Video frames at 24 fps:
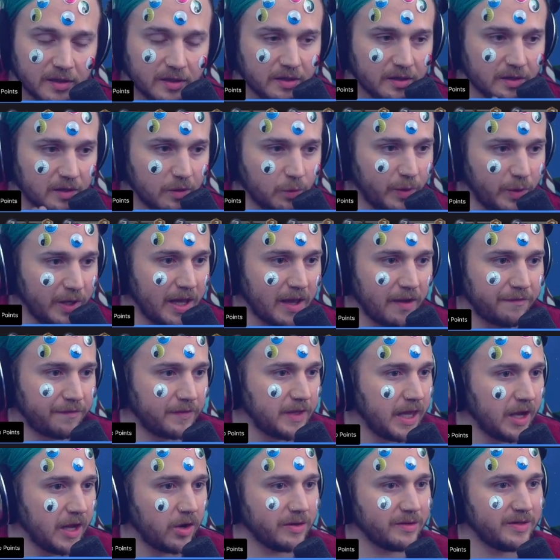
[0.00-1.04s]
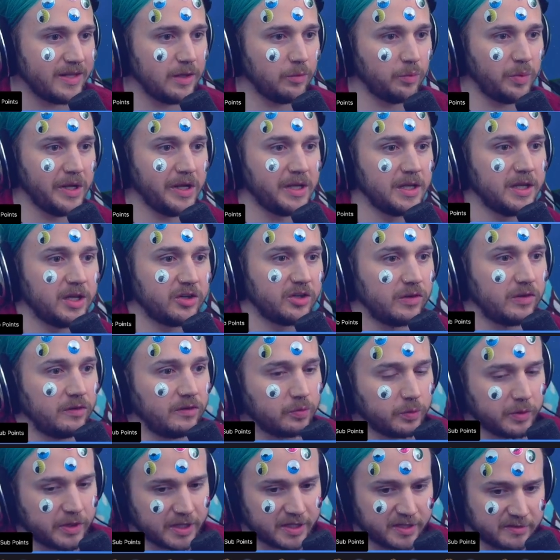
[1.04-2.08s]
We have guaranteed win conditions
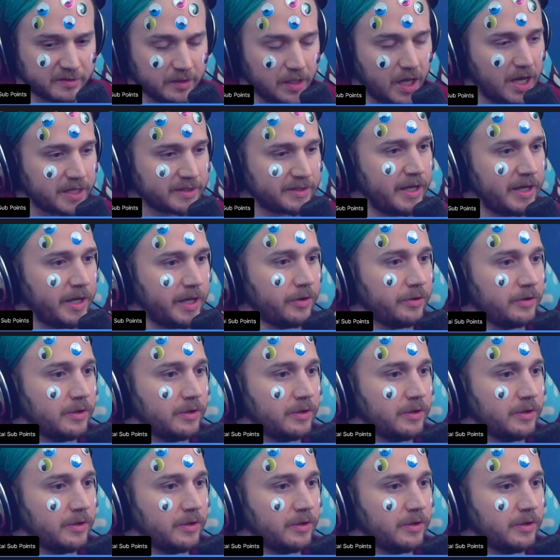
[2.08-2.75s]
with this lockdown.